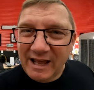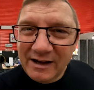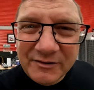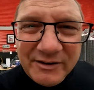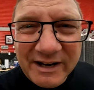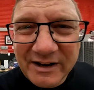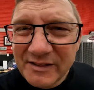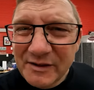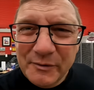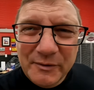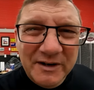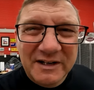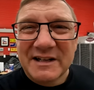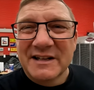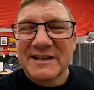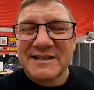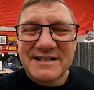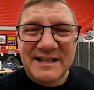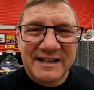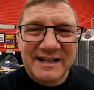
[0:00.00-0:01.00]
I don't care that we went
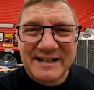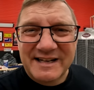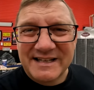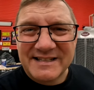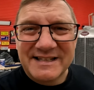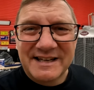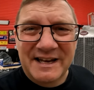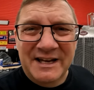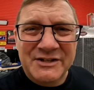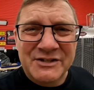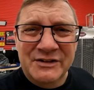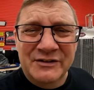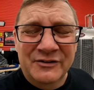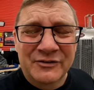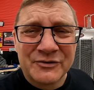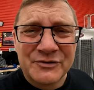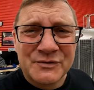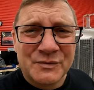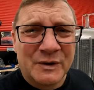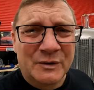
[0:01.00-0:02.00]
on a sunny destination
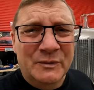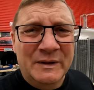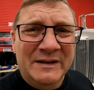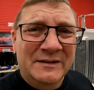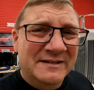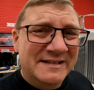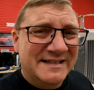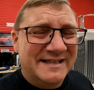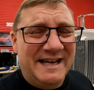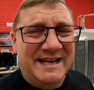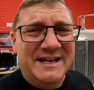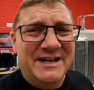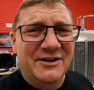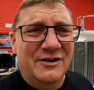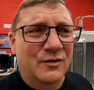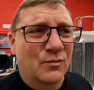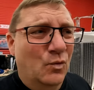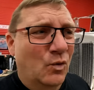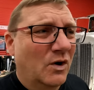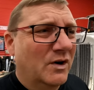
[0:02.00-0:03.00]
cruise while we stayed
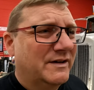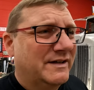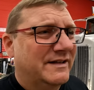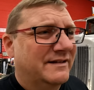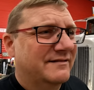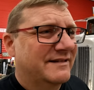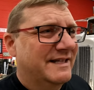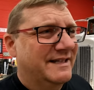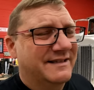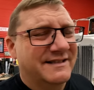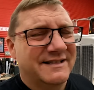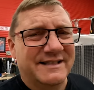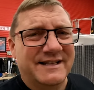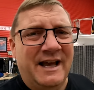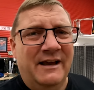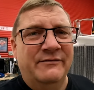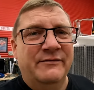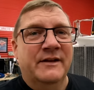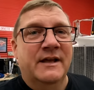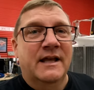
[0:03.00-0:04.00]
here and worked and did
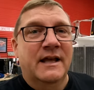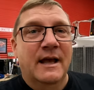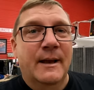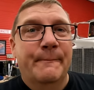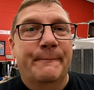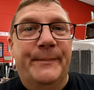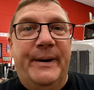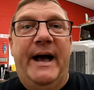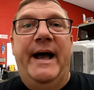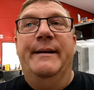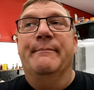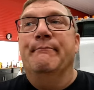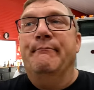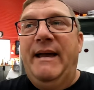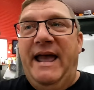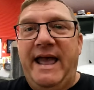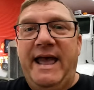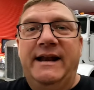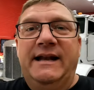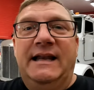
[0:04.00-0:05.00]
stuff. But
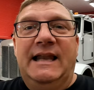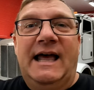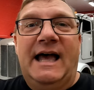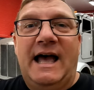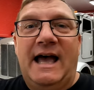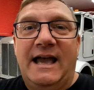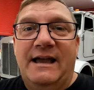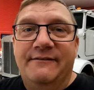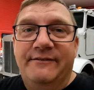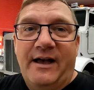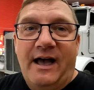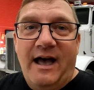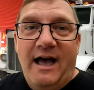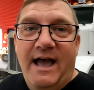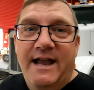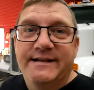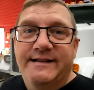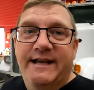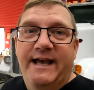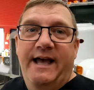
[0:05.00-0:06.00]
man alive,
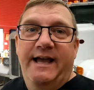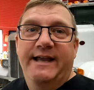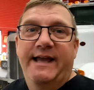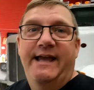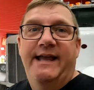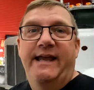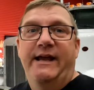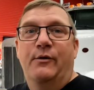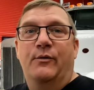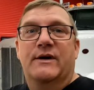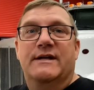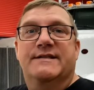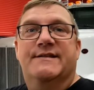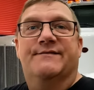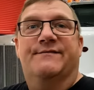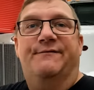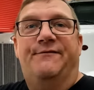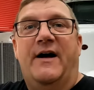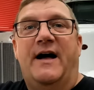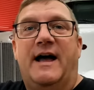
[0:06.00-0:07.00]
I tell you, it was
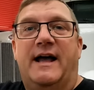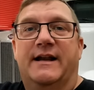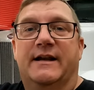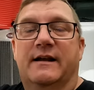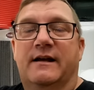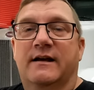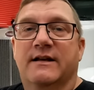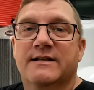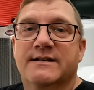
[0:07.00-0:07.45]
fun.